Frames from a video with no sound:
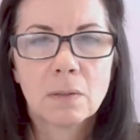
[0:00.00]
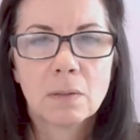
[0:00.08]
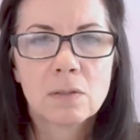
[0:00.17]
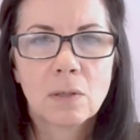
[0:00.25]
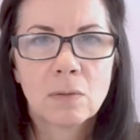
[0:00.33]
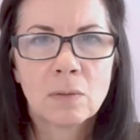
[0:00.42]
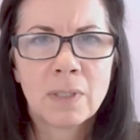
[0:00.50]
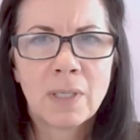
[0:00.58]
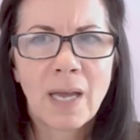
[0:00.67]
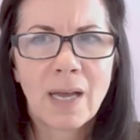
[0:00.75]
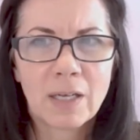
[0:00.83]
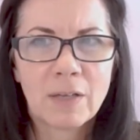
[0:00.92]
So,
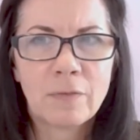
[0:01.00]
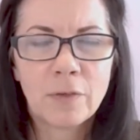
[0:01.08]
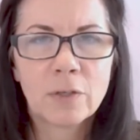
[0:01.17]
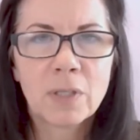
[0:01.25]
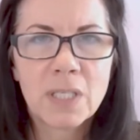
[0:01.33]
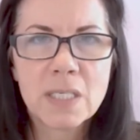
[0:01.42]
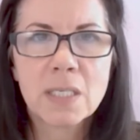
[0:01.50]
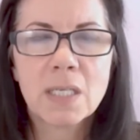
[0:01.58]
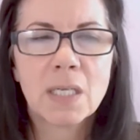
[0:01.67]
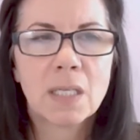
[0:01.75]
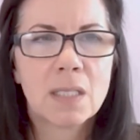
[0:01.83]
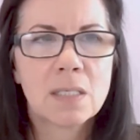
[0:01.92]
yeah, if you're
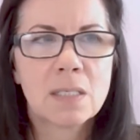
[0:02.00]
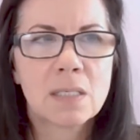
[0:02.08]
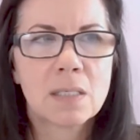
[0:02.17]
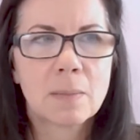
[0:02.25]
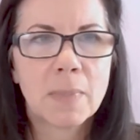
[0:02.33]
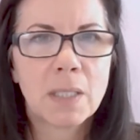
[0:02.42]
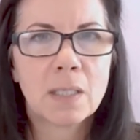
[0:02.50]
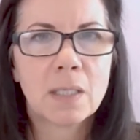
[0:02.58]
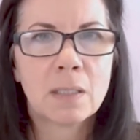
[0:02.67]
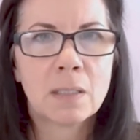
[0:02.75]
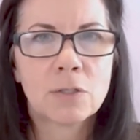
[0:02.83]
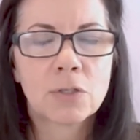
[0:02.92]
listening and this is something that
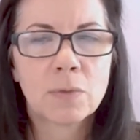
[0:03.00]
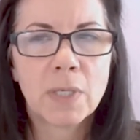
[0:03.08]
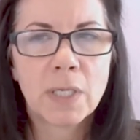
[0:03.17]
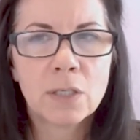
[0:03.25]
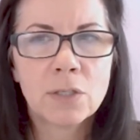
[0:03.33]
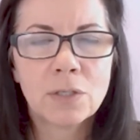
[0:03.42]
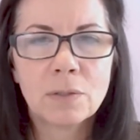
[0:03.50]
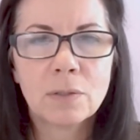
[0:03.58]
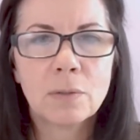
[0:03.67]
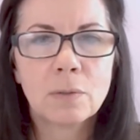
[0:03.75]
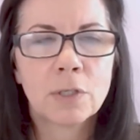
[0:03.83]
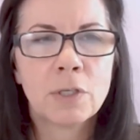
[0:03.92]
intrigues
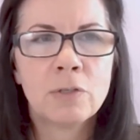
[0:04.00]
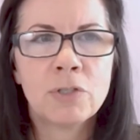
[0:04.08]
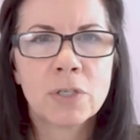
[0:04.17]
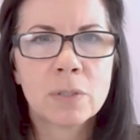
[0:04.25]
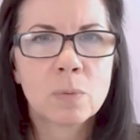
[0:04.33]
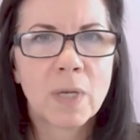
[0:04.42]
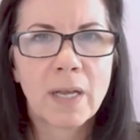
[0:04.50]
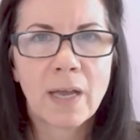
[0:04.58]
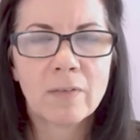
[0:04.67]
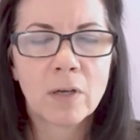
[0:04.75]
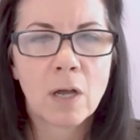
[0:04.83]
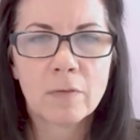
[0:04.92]
you, or you just want to
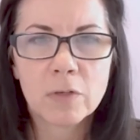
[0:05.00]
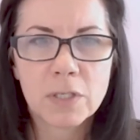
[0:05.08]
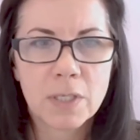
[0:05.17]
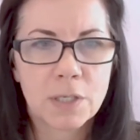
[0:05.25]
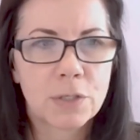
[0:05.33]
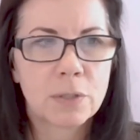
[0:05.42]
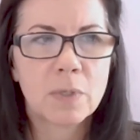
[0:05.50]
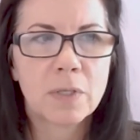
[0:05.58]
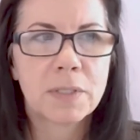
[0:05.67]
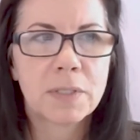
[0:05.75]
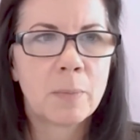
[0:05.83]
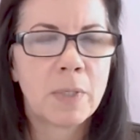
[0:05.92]
have a conversation
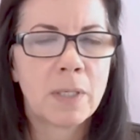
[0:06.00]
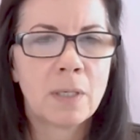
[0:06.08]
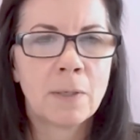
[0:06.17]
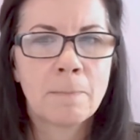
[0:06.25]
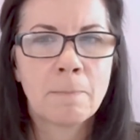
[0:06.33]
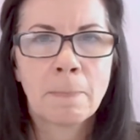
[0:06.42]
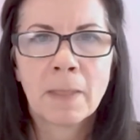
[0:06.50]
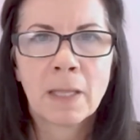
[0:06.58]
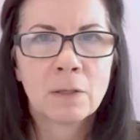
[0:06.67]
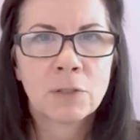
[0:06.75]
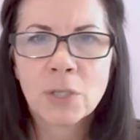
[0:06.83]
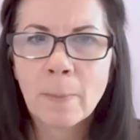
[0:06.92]
with Debbie,
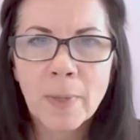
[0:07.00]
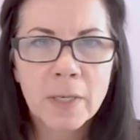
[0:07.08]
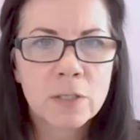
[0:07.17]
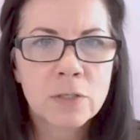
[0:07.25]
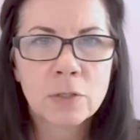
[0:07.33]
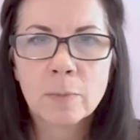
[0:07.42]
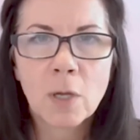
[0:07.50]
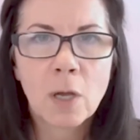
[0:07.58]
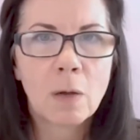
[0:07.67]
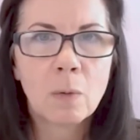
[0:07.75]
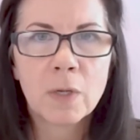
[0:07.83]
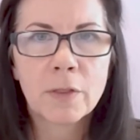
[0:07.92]
jump on a Zoom
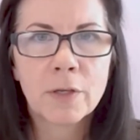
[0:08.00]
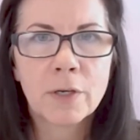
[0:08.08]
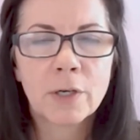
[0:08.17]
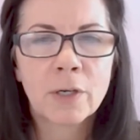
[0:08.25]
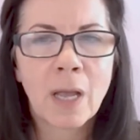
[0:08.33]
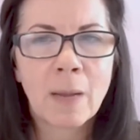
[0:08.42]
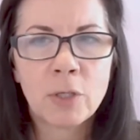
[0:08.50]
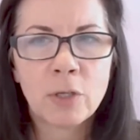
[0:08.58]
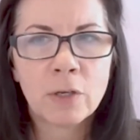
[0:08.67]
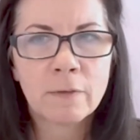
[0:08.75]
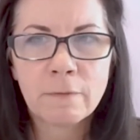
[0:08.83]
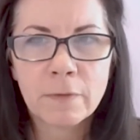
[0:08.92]
call with her. I mean, you
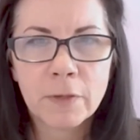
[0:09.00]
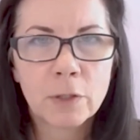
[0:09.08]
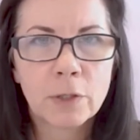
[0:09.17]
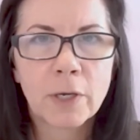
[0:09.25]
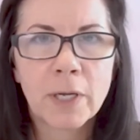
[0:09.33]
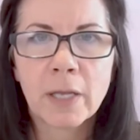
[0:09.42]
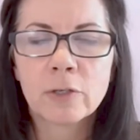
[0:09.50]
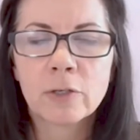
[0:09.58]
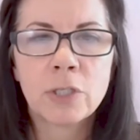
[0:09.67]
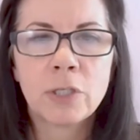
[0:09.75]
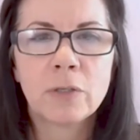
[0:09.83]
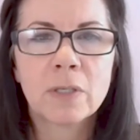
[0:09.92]
can feel her
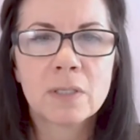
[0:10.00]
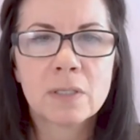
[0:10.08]
energy.